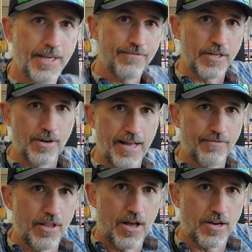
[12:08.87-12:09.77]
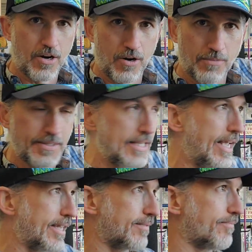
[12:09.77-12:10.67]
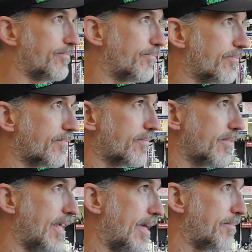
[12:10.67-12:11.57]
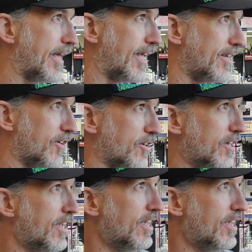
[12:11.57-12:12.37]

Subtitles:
if you don't have long arms like the 8-man here.